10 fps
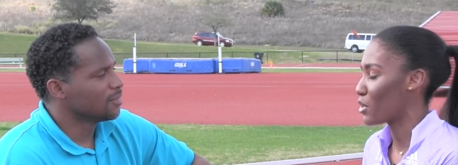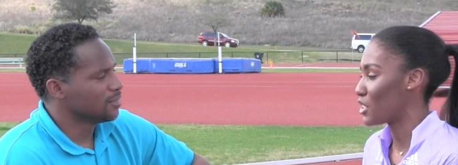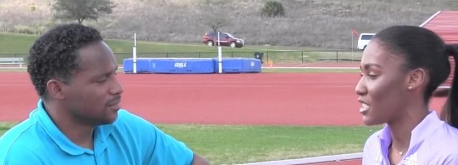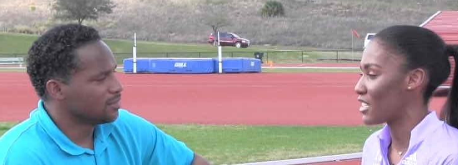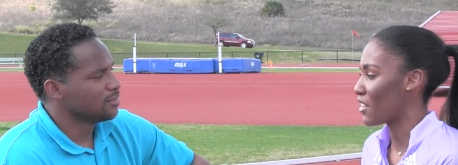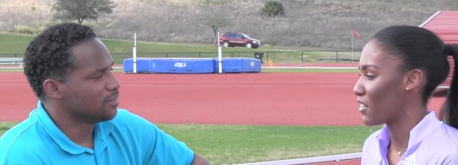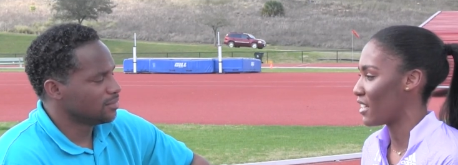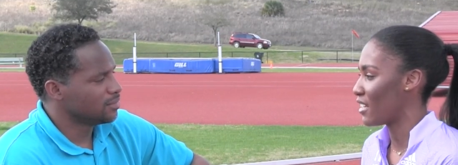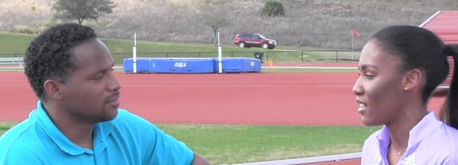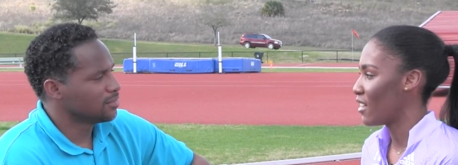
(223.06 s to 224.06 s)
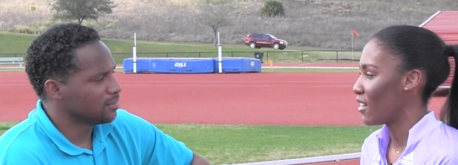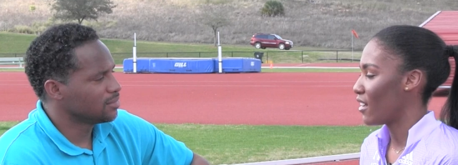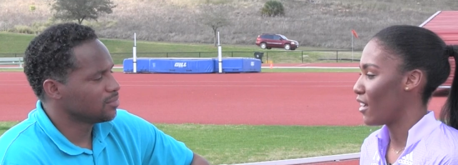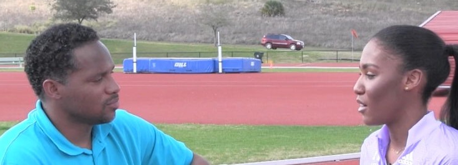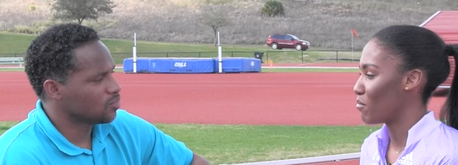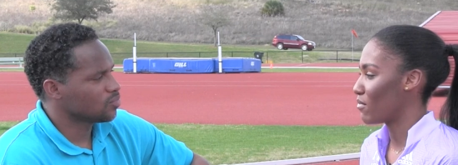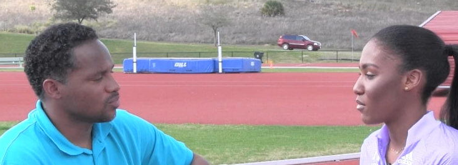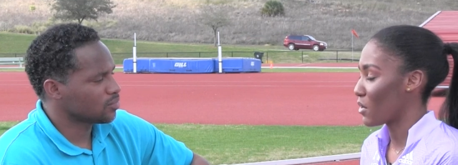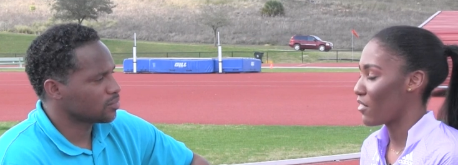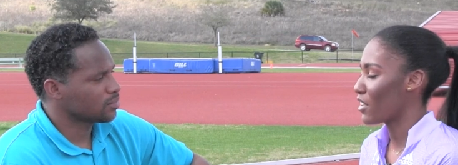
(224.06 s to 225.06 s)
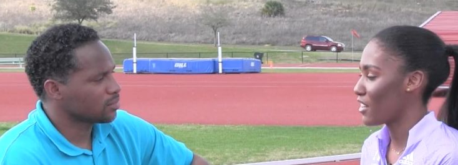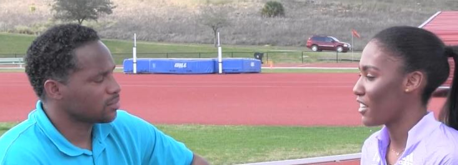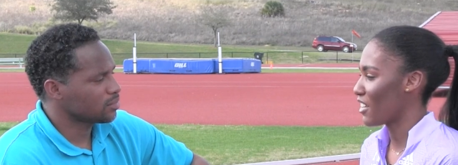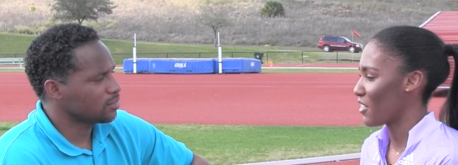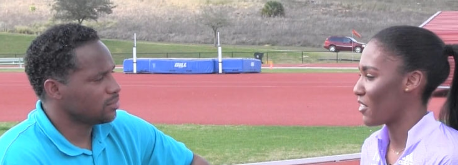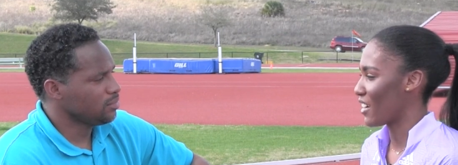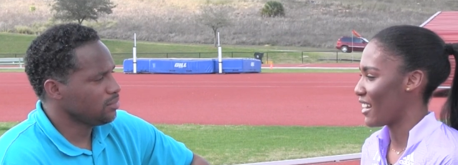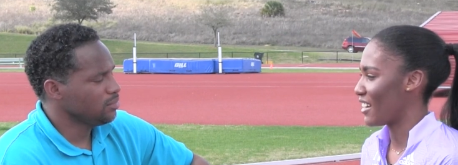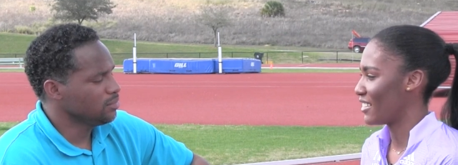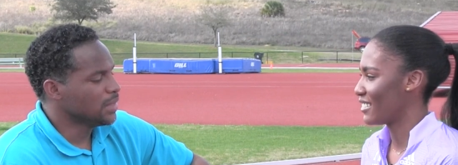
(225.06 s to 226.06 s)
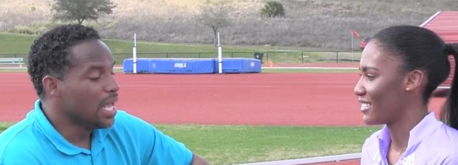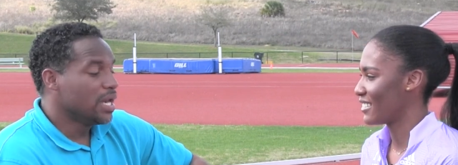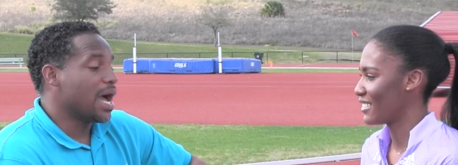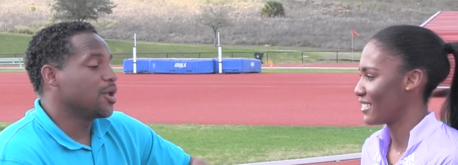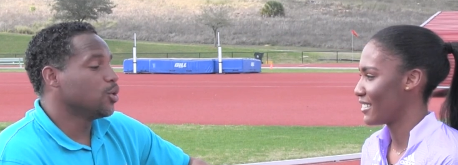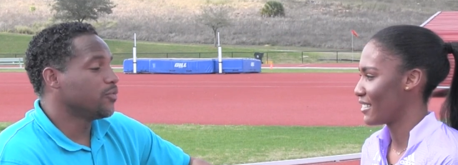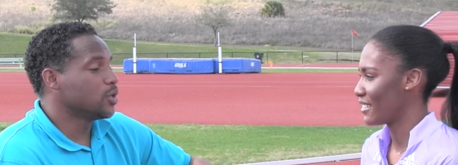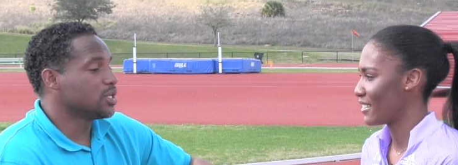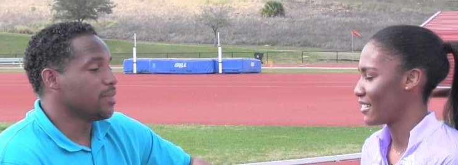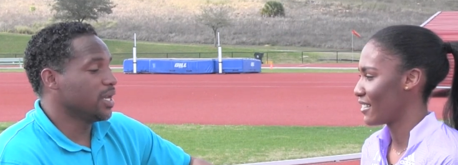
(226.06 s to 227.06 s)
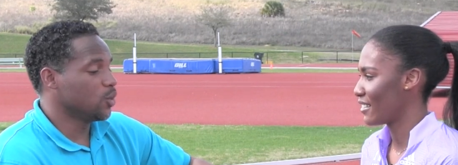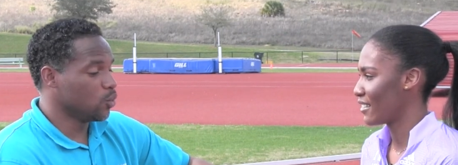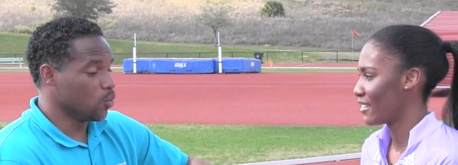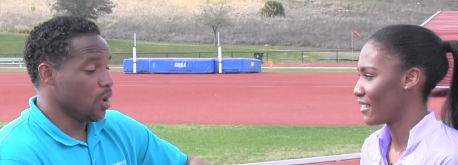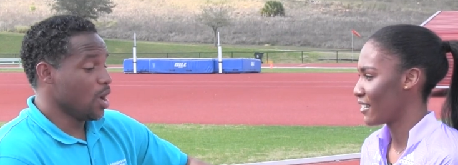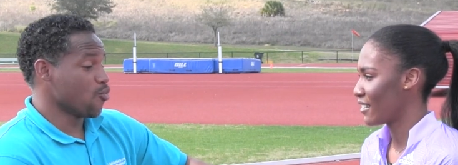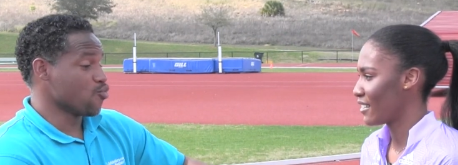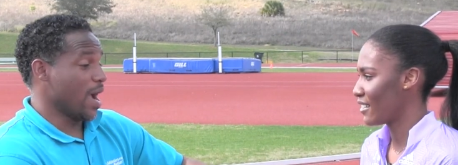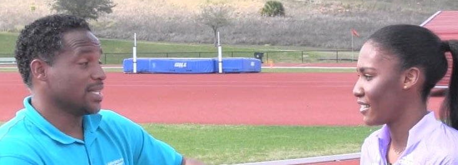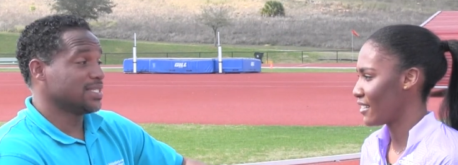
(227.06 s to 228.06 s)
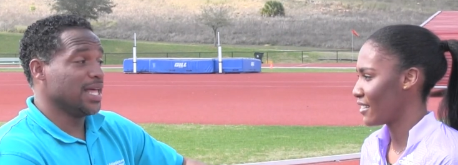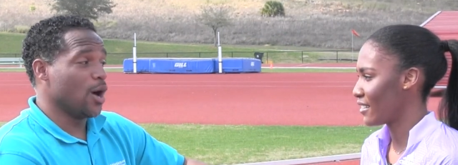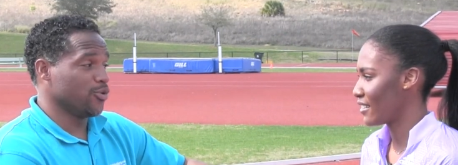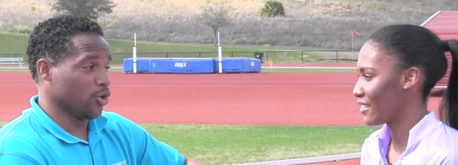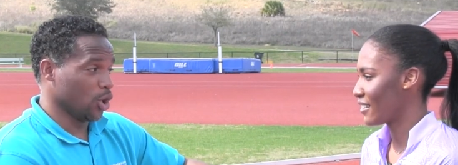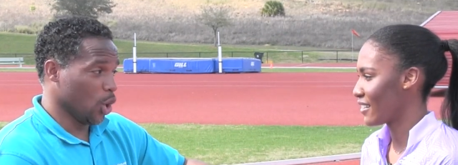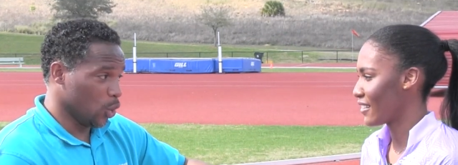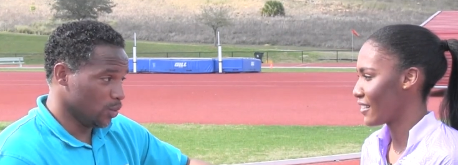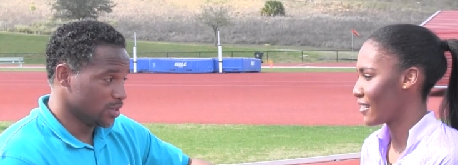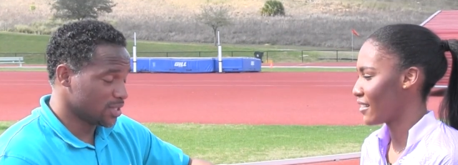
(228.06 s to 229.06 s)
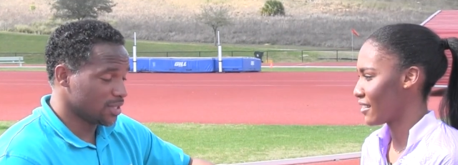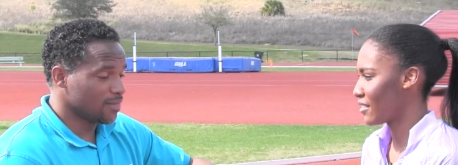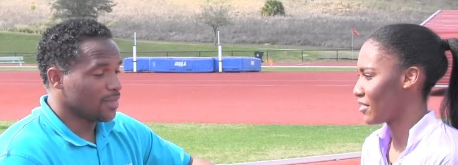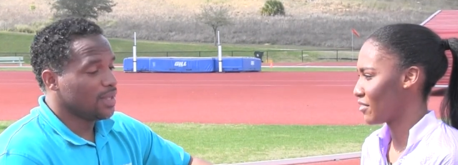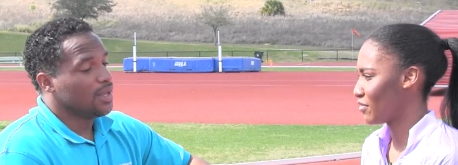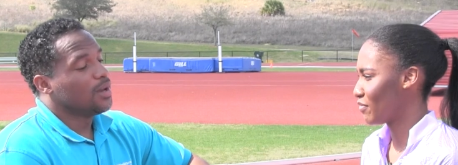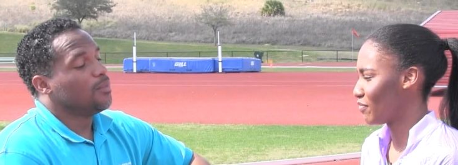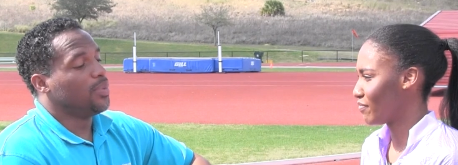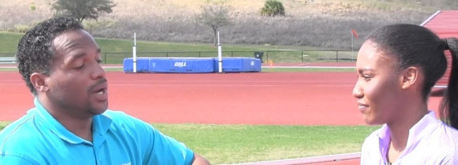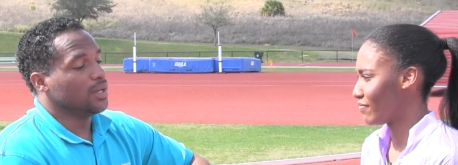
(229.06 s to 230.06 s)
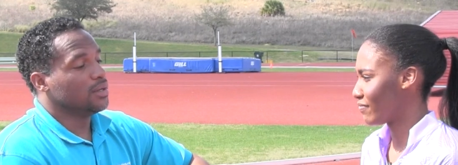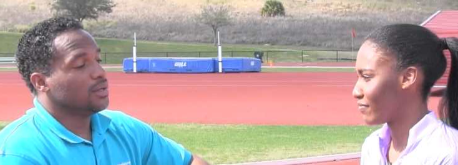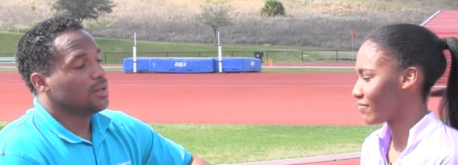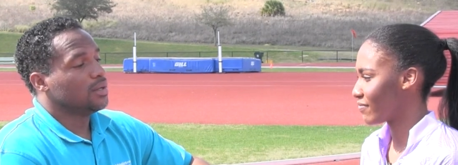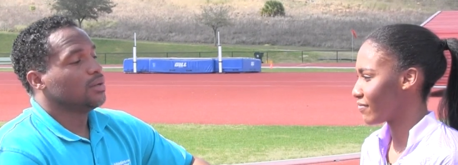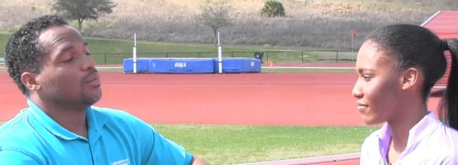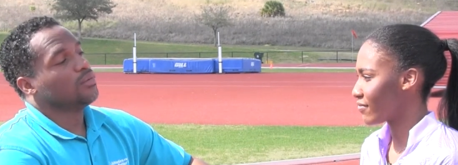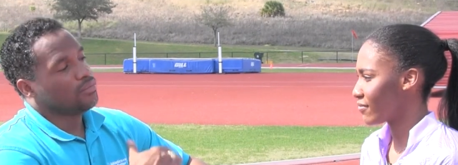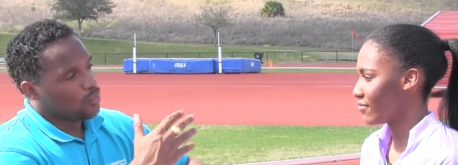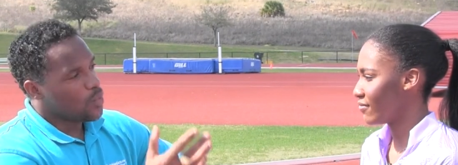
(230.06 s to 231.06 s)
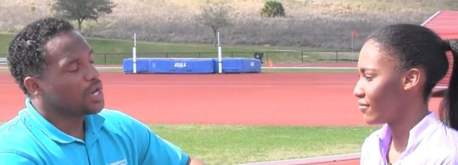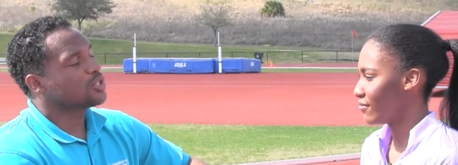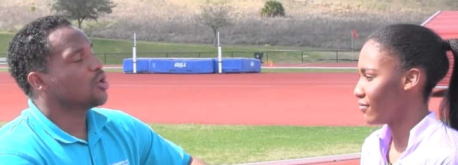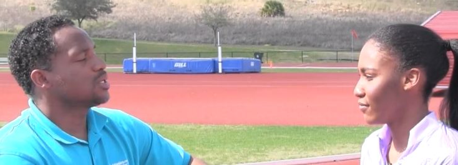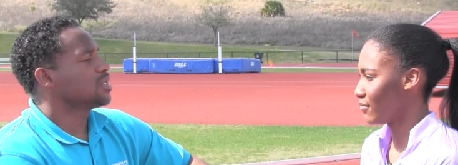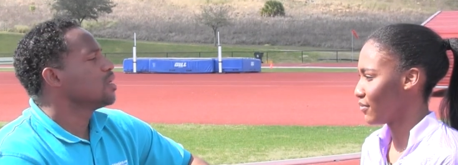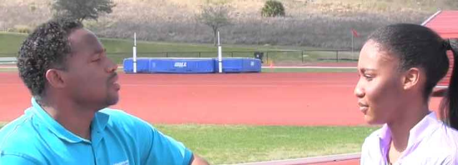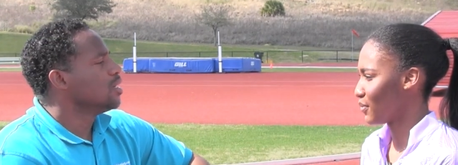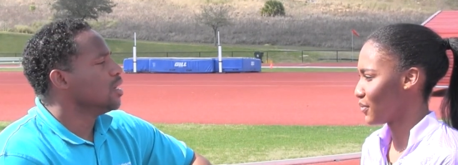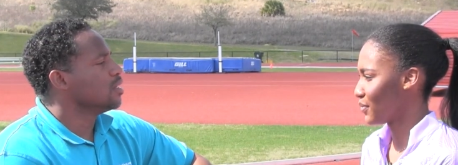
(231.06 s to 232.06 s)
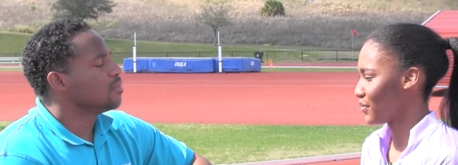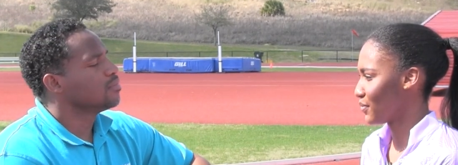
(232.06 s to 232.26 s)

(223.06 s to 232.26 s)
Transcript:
Speaker 1: push each other and um, we have a good thing going right now.
Speaker 2: Now, I don't know if you're somebody who writes down your goals, but when it's all said and done,